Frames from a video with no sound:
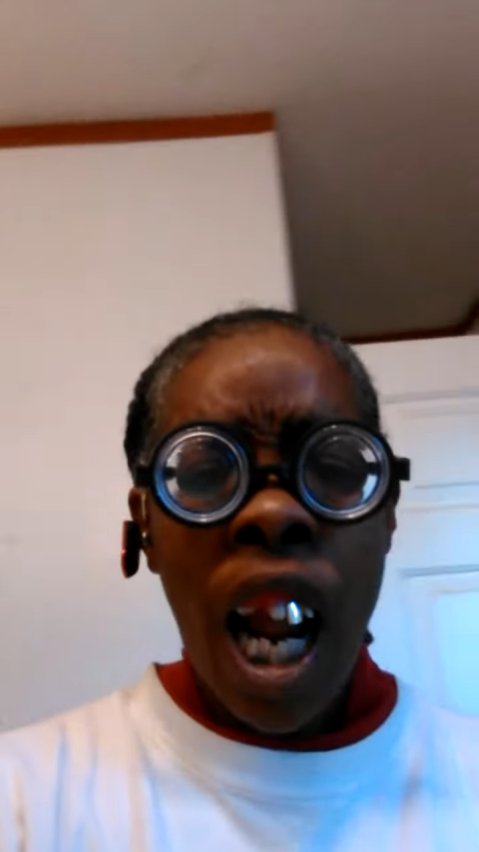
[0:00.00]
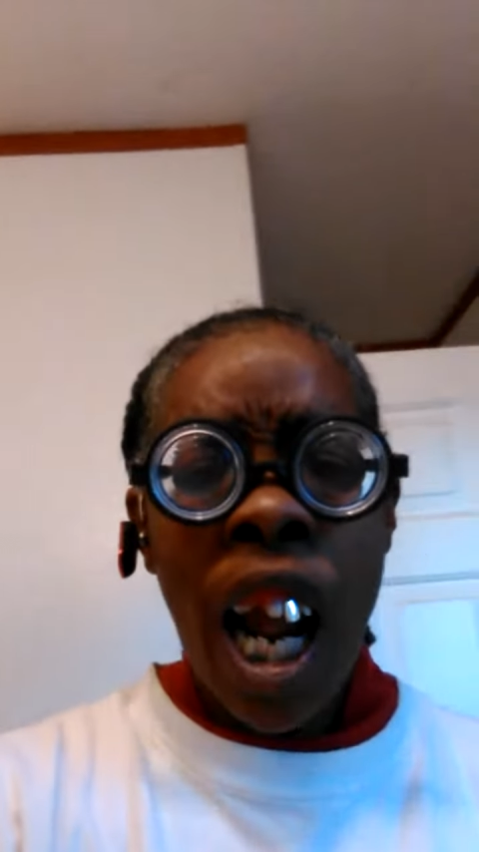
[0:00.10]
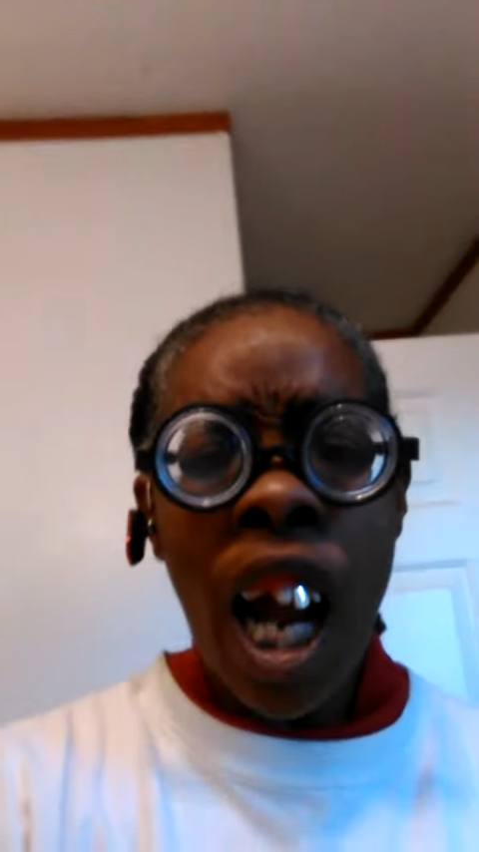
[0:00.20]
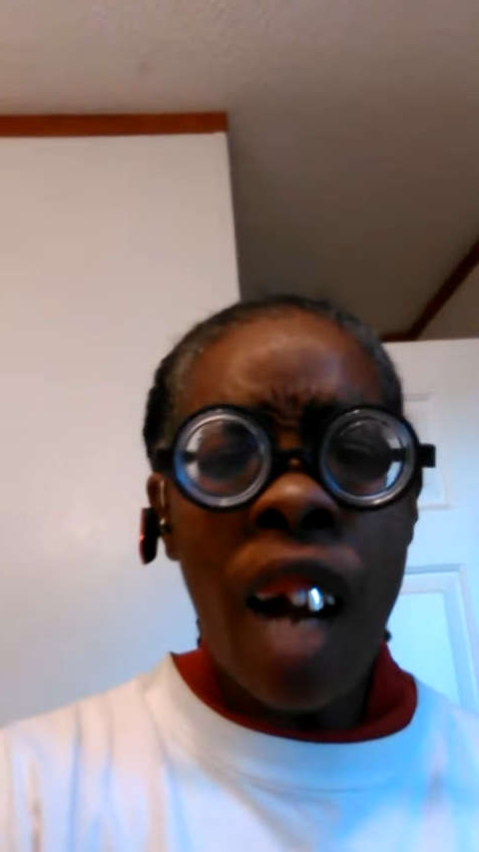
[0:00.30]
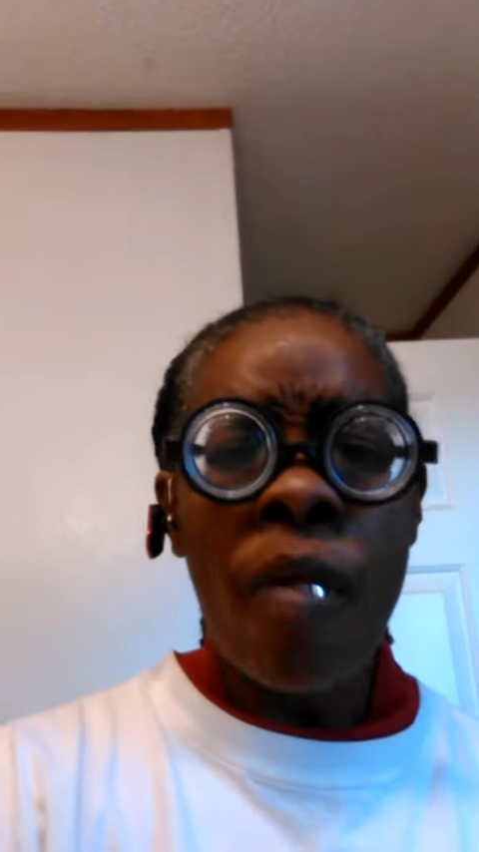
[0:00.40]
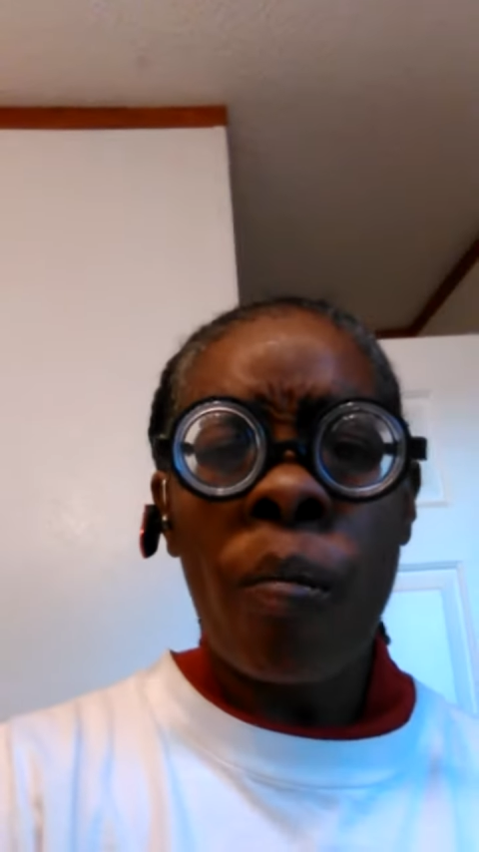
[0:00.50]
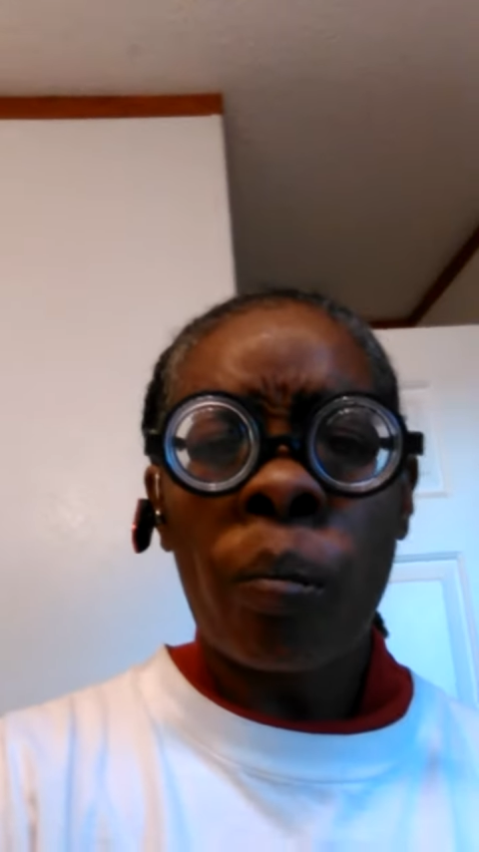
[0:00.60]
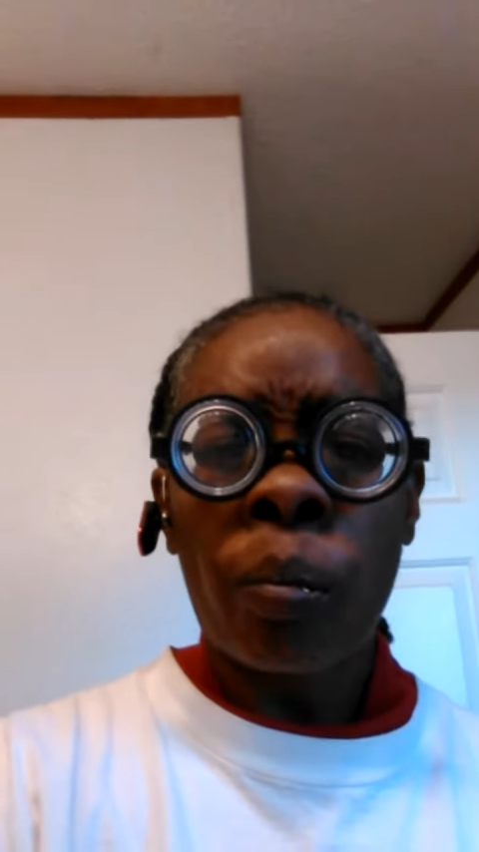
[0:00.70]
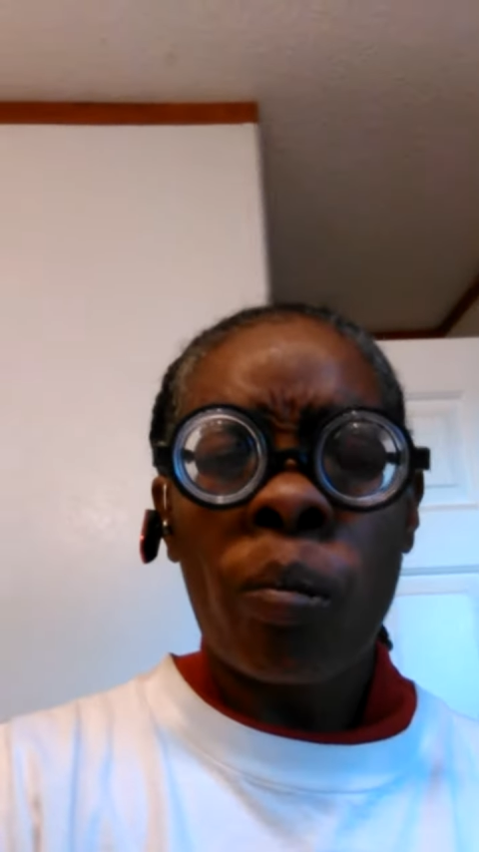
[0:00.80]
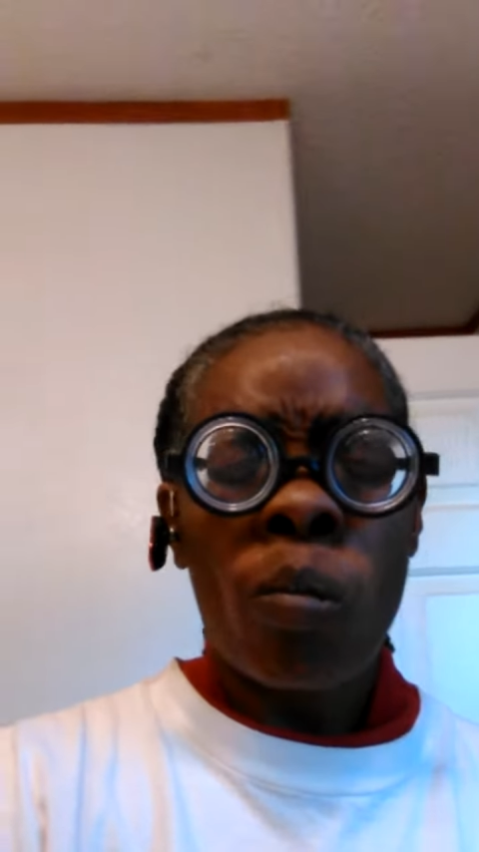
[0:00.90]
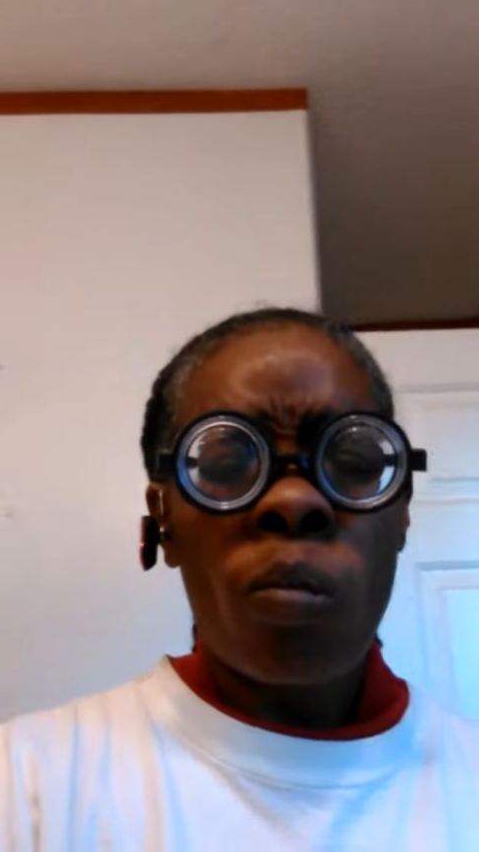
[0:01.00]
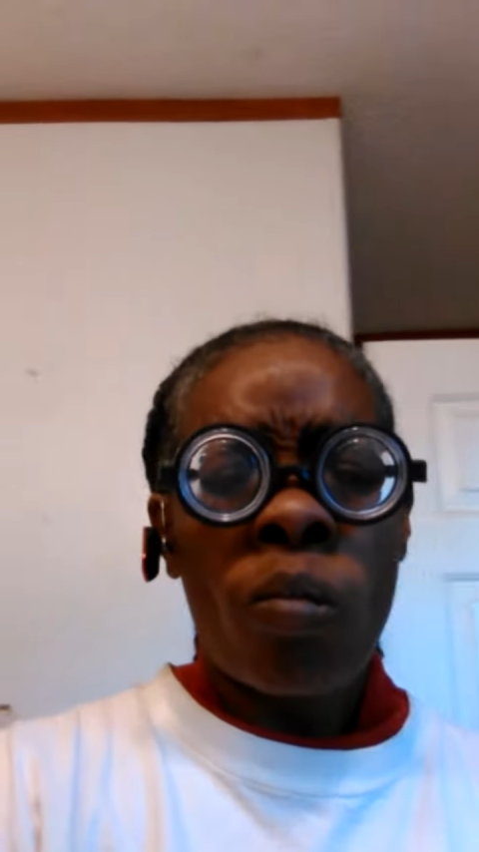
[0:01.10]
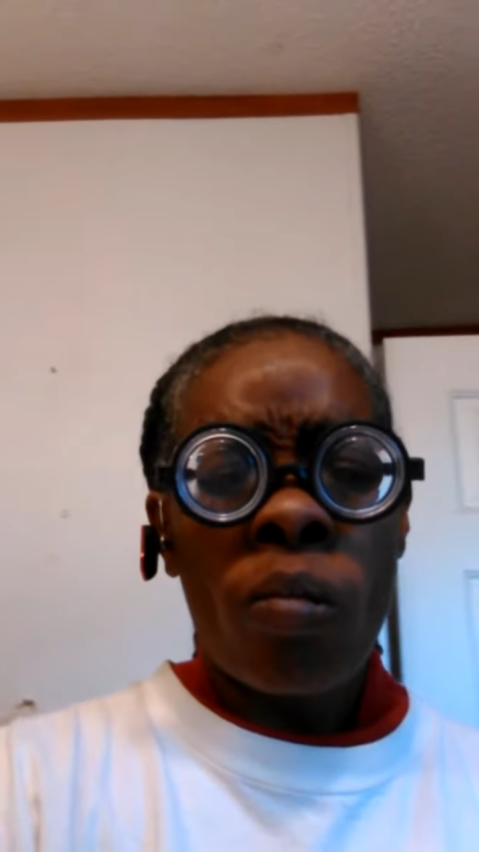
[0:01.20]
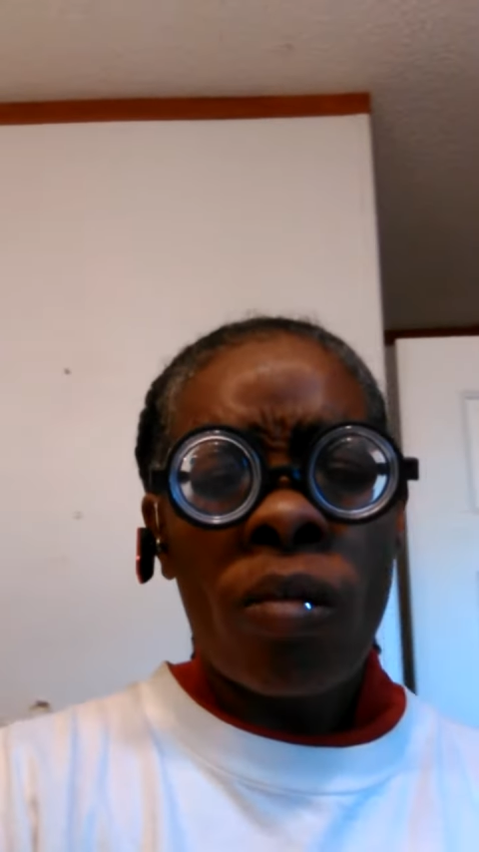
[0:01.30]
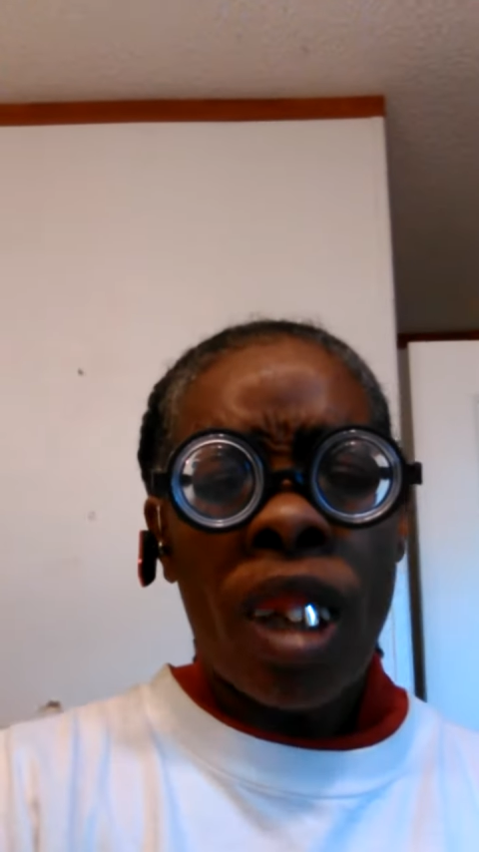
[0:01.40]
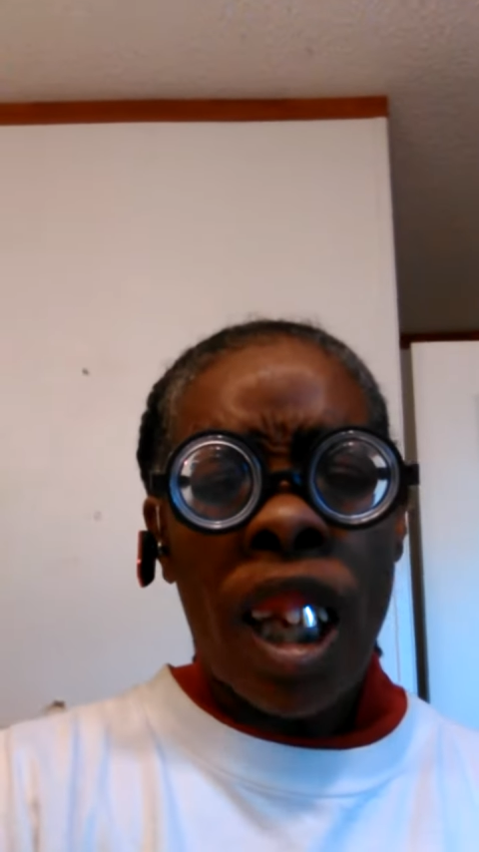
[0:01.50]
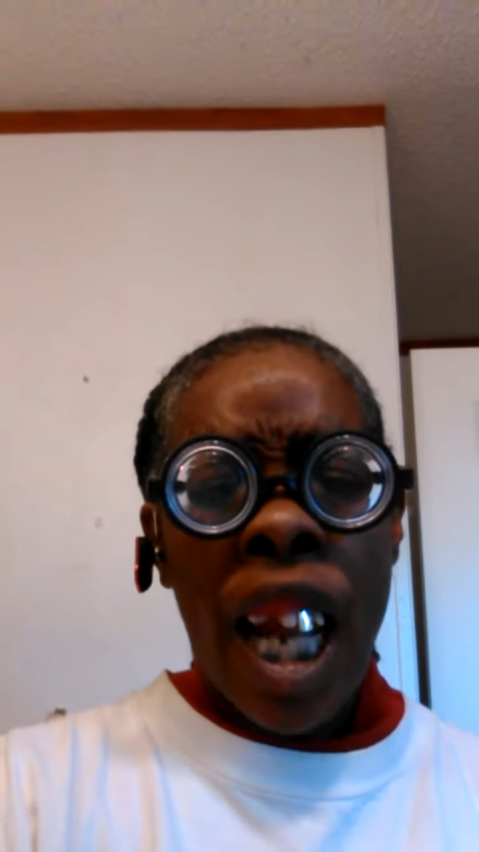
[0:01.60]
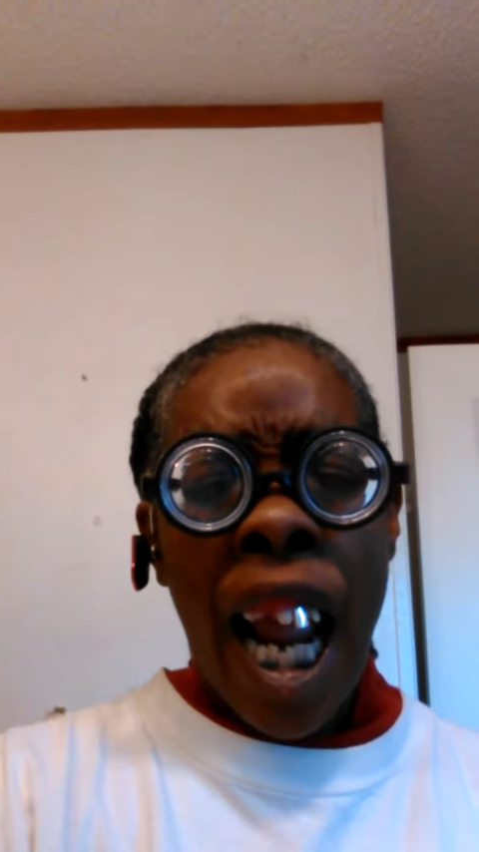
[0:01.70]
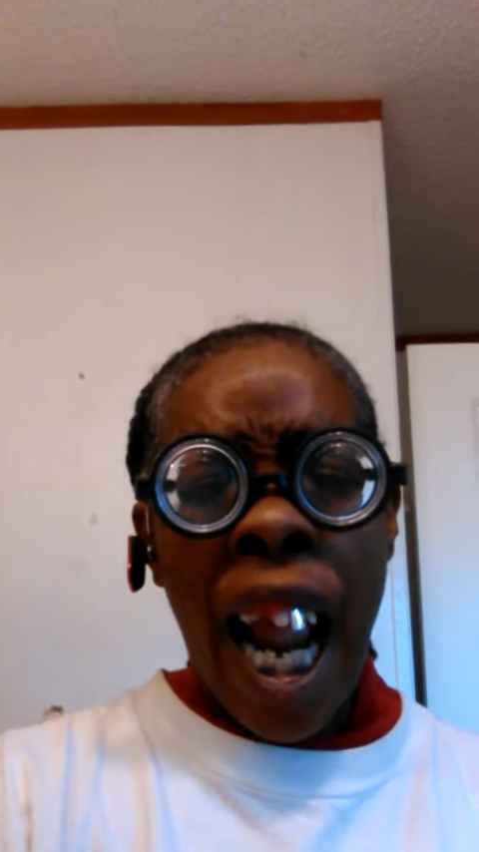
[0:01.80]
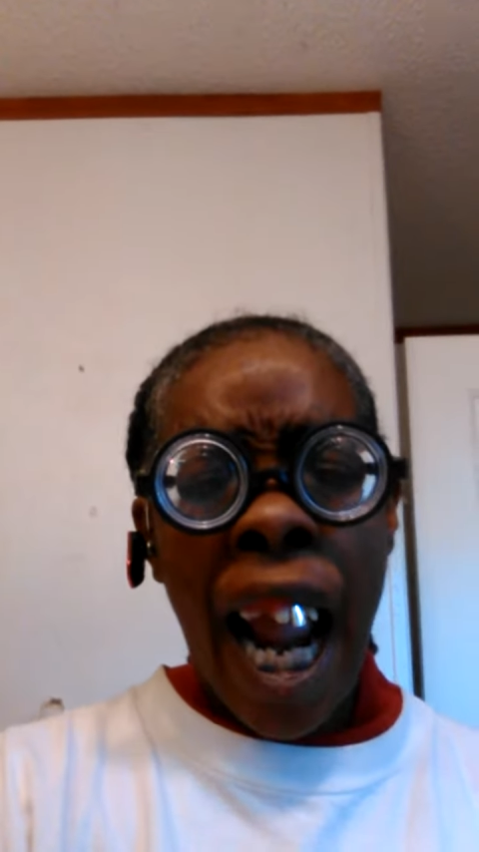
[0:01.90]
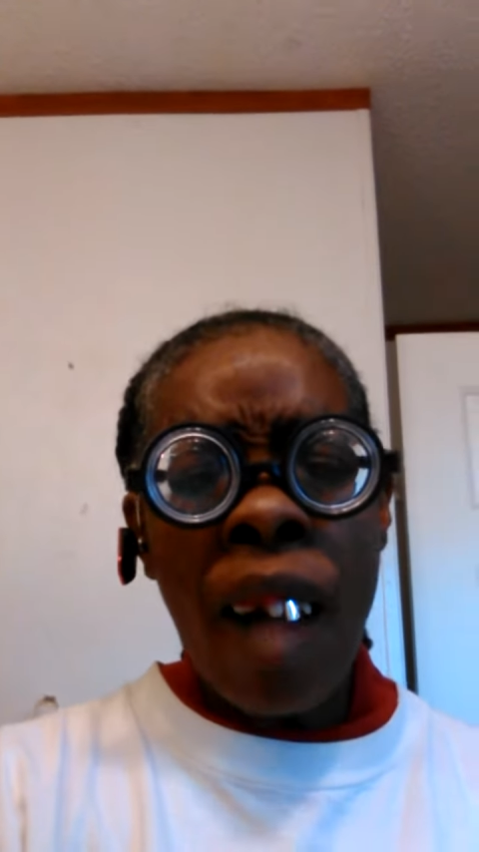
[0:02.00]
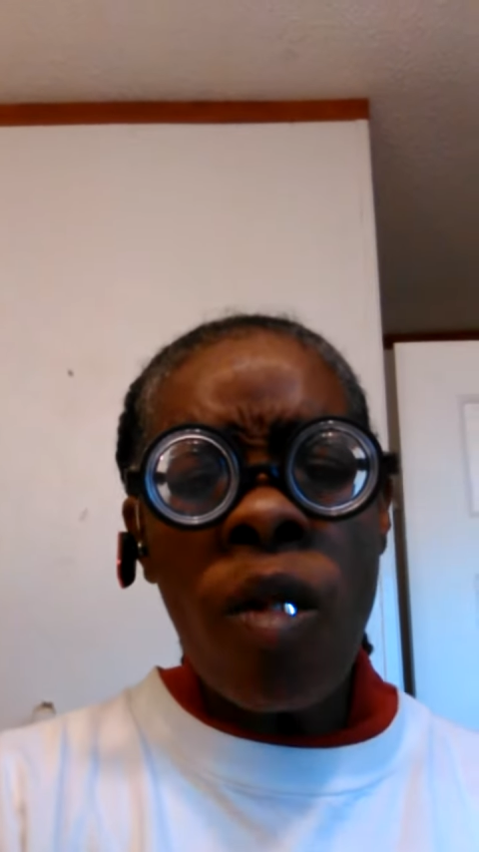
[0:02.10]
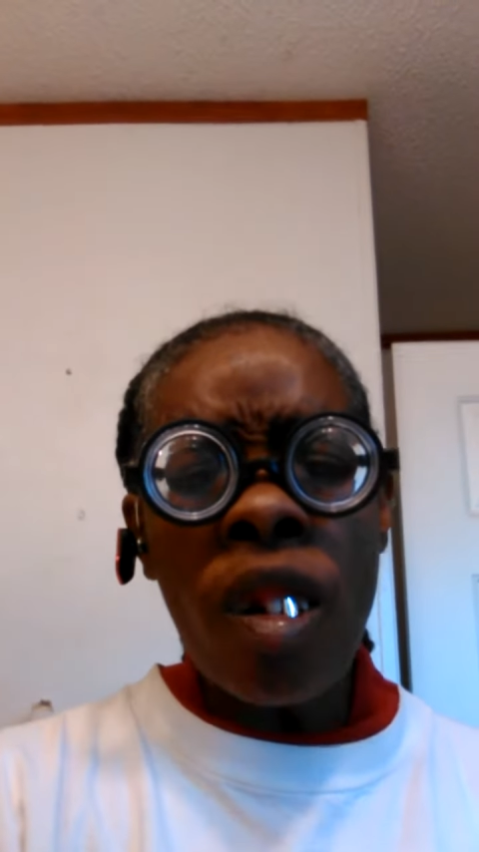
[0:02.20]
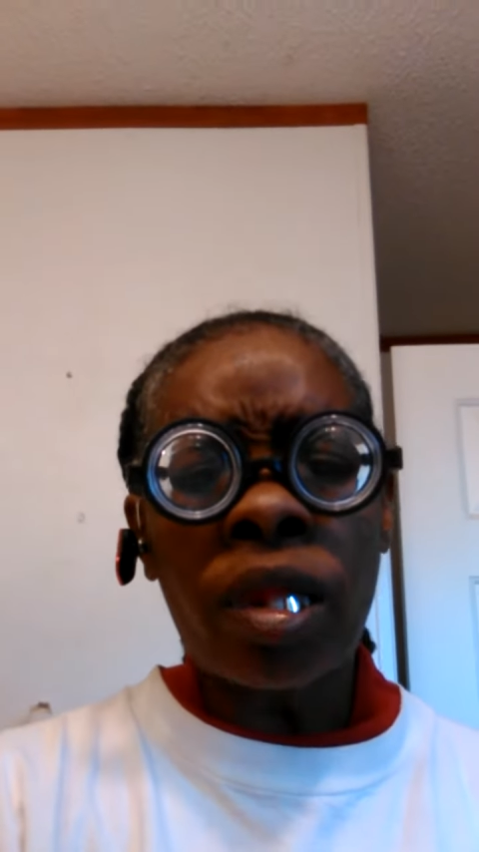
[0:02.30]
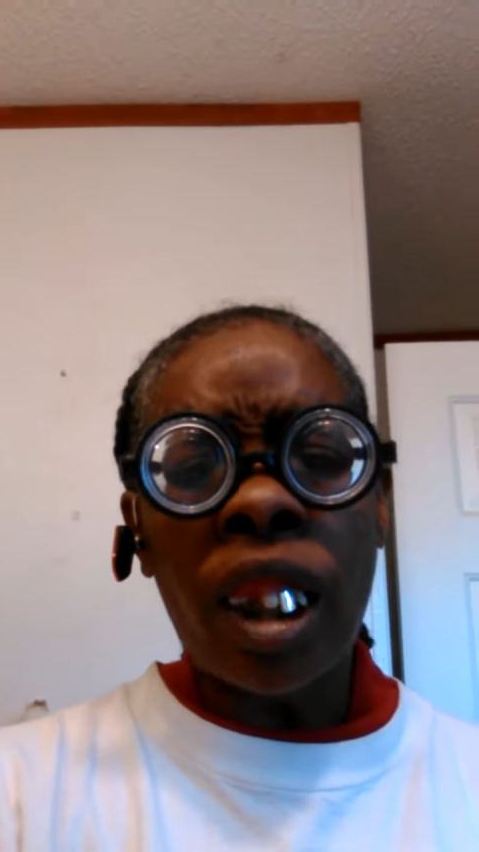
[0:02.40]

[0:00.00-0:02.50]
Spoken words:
I want